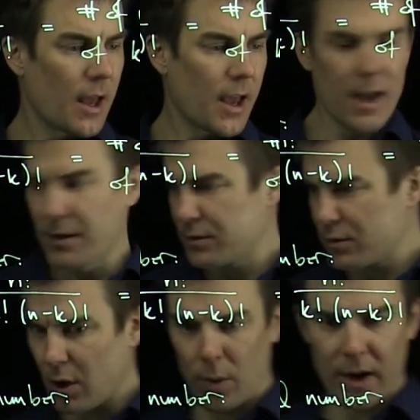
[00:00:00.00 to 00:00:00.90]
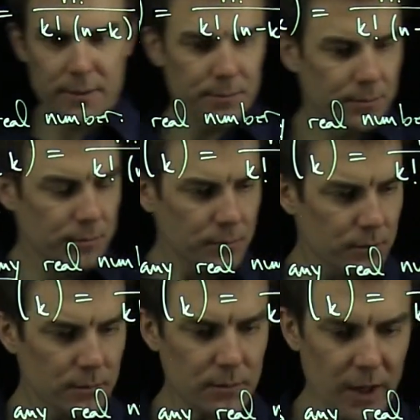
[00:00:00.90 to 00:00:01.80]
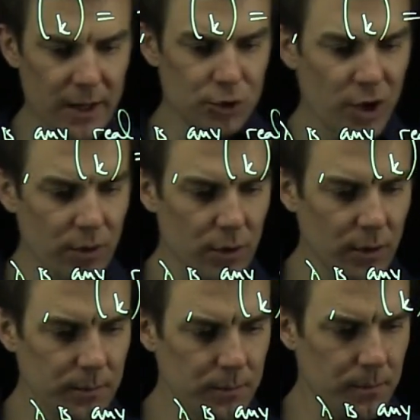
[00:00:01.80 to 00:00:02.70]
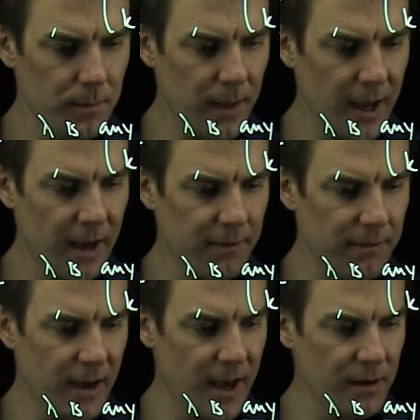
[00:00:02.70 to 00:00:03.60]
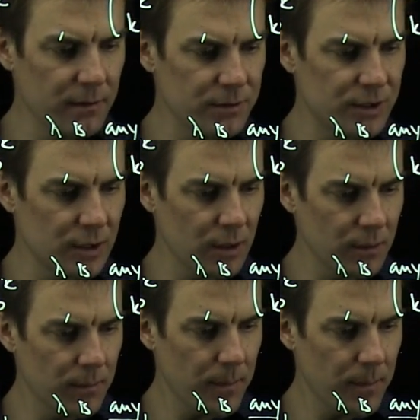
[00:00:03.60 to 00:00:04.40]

And so on. In general, fn of 0